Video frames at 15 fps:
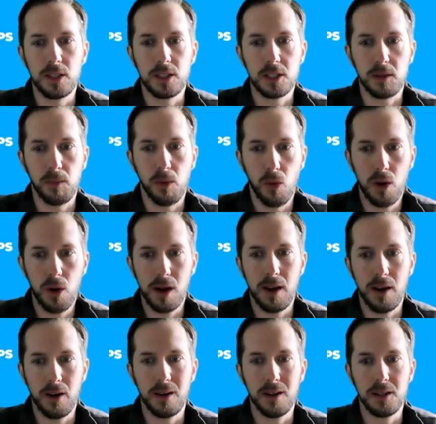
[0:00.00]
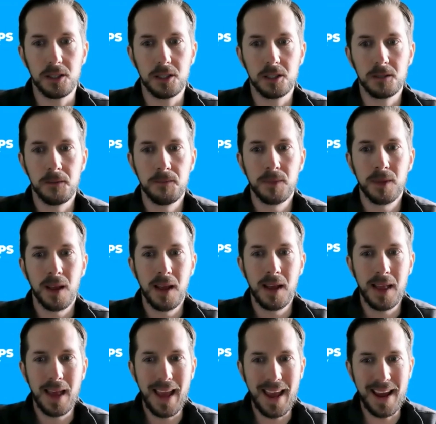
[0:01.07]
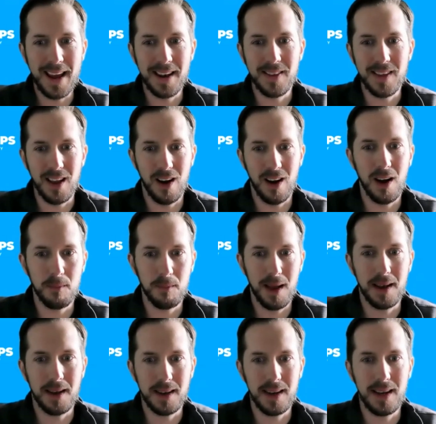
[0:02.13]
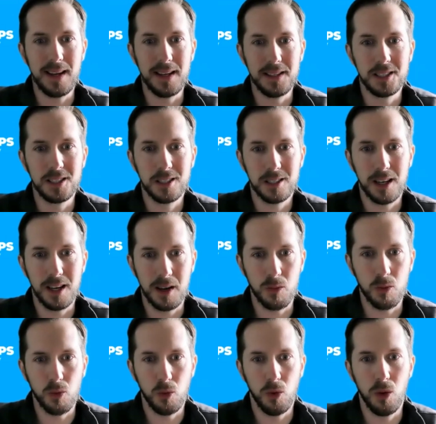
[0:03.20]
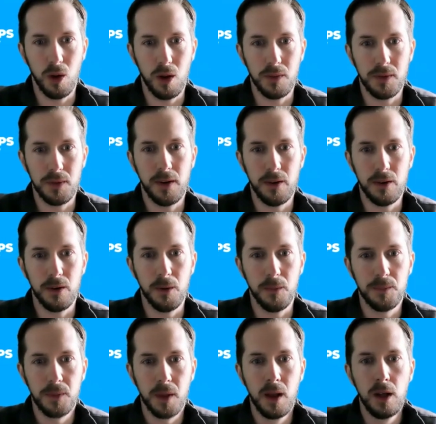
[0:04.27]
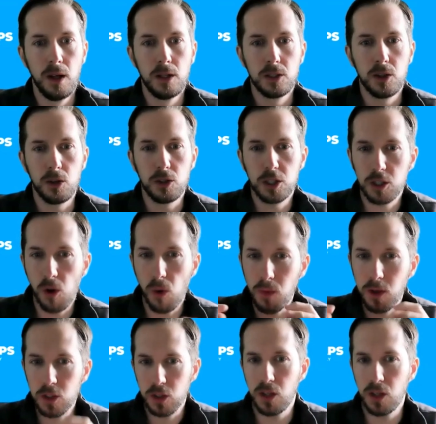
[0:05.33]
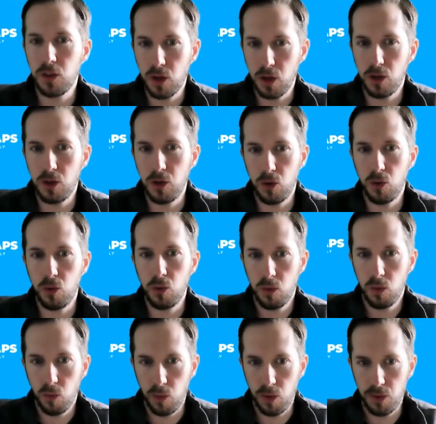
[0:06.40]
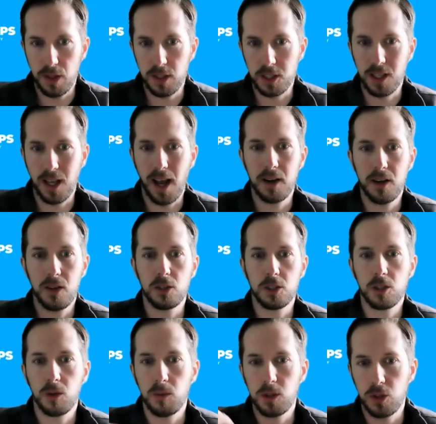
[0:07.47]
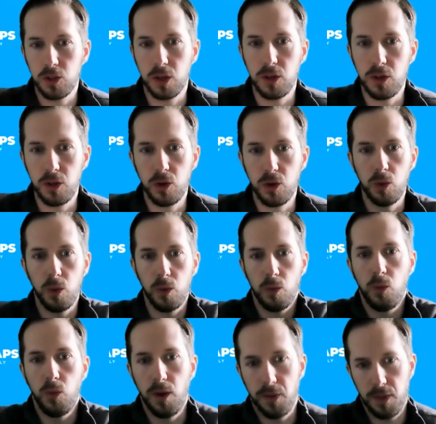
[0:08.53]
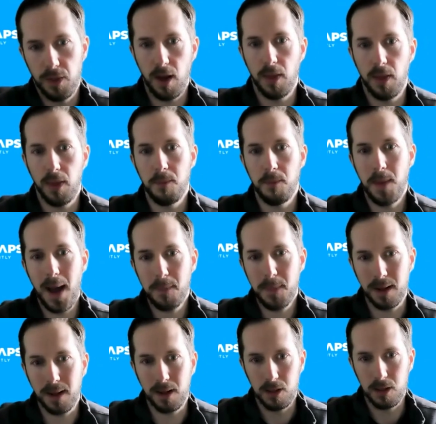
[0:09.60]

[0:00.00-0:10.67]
support areas and the unmet needs in rural Ontario. So there's so much that you can do with this data. There's so much you can do with the mapping